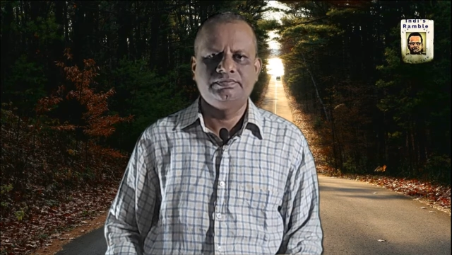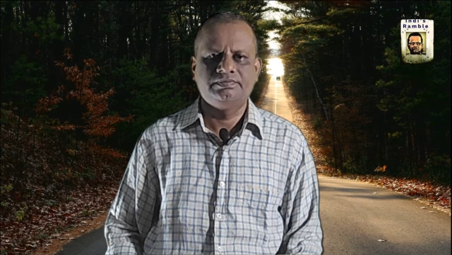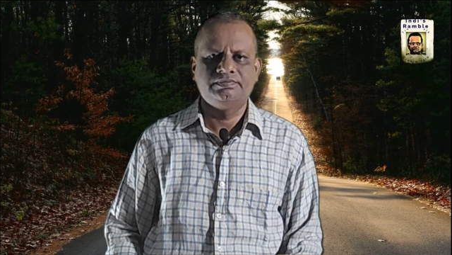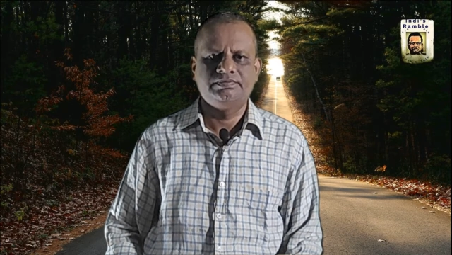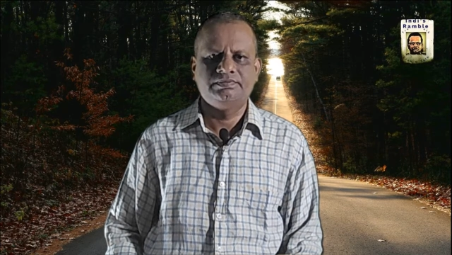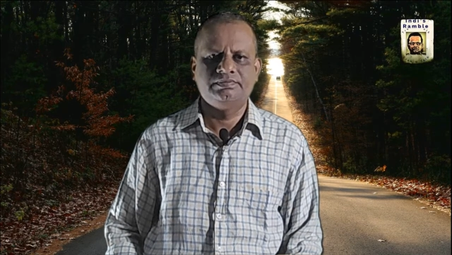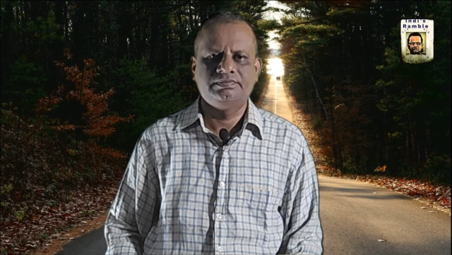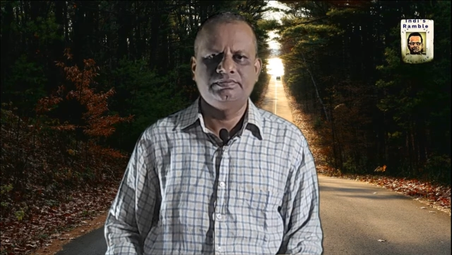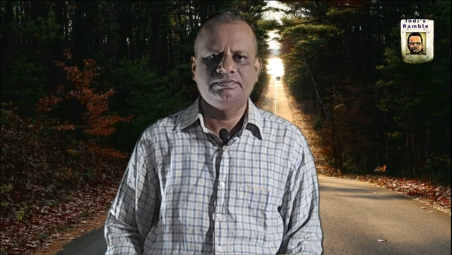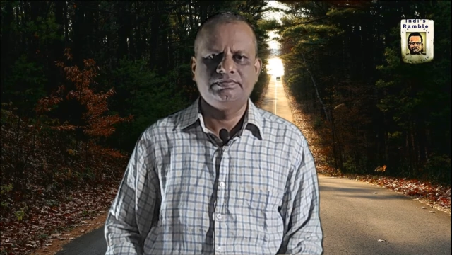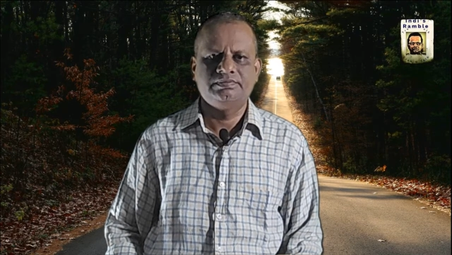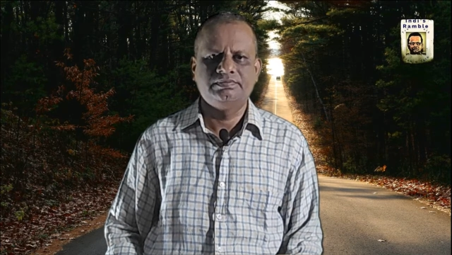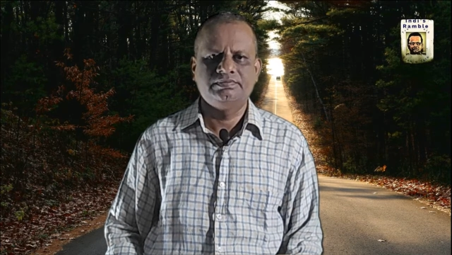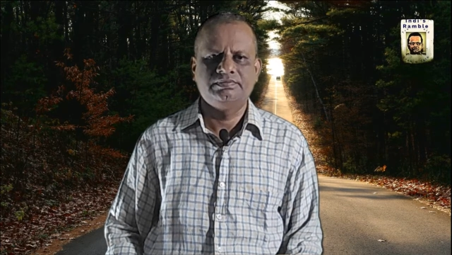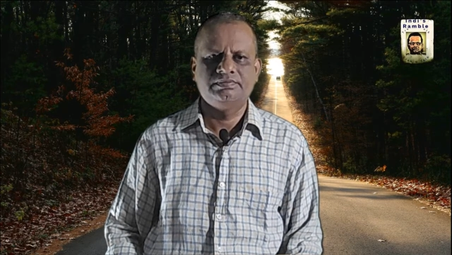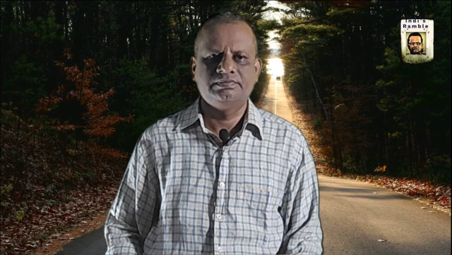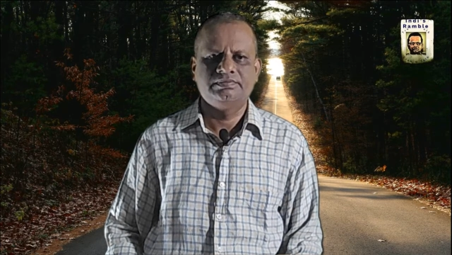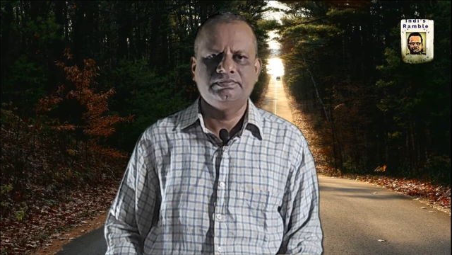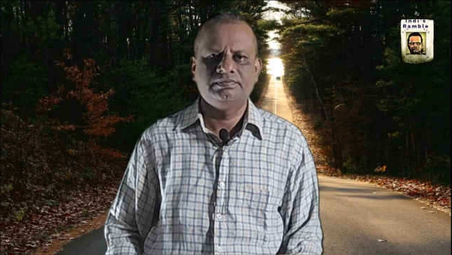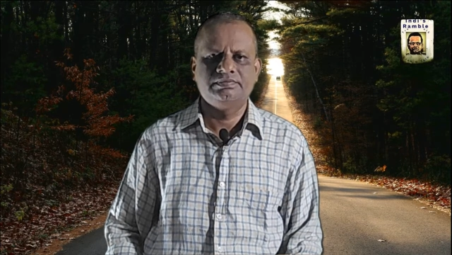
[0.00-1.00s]

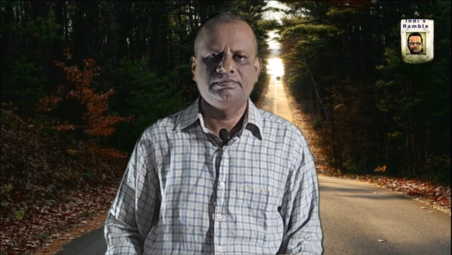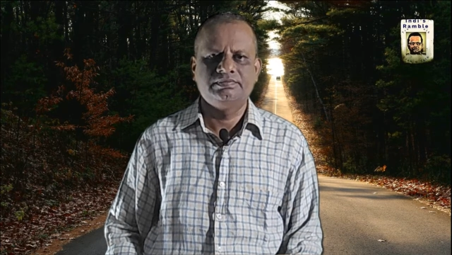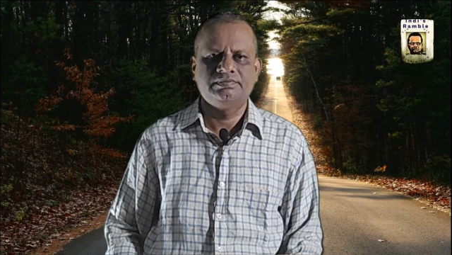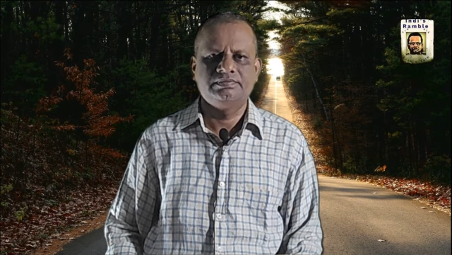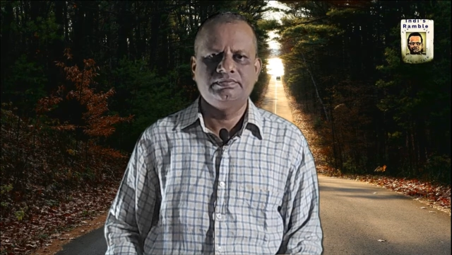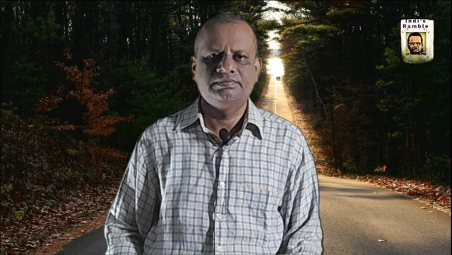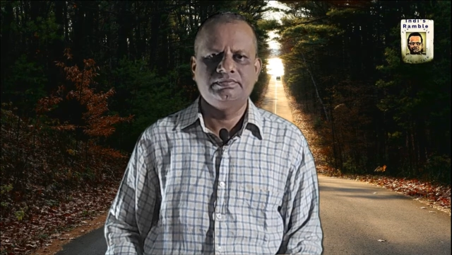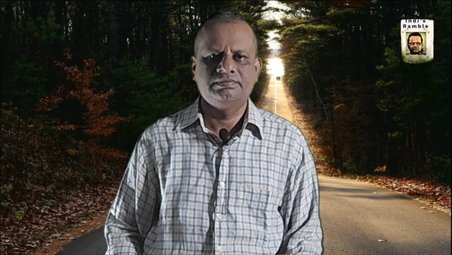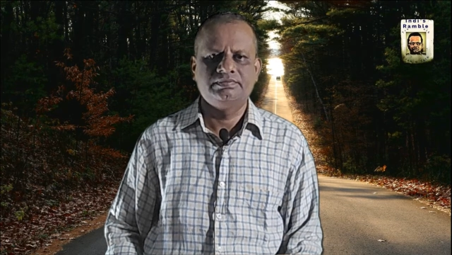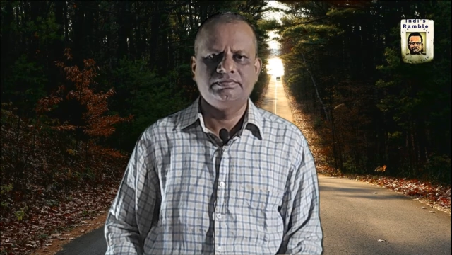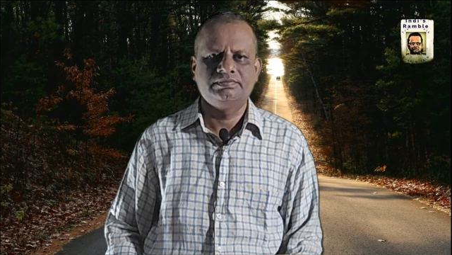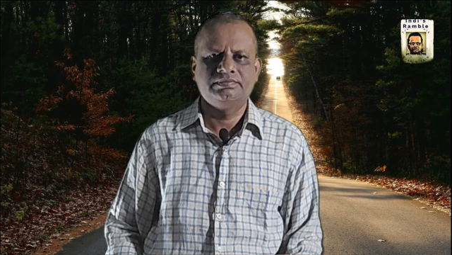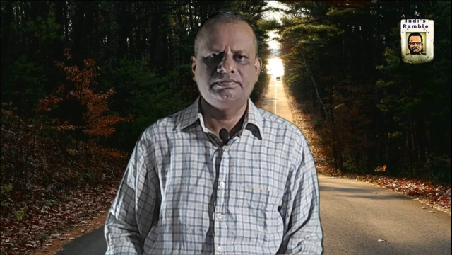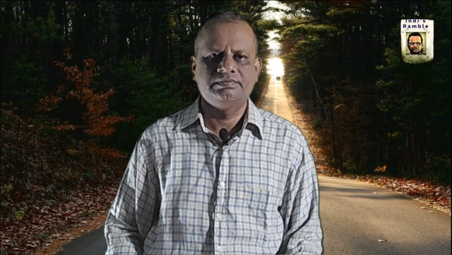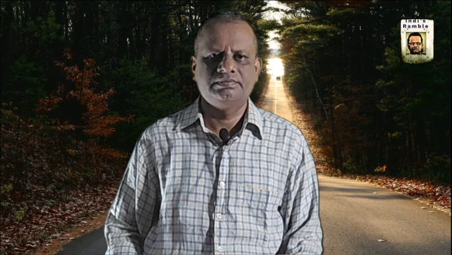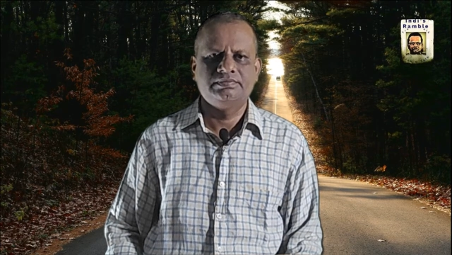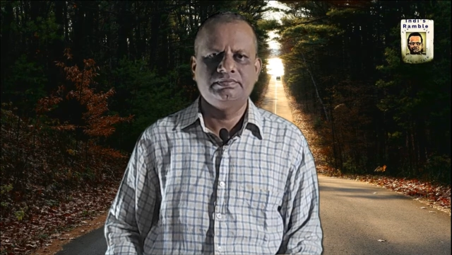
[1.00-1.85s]
[no speech]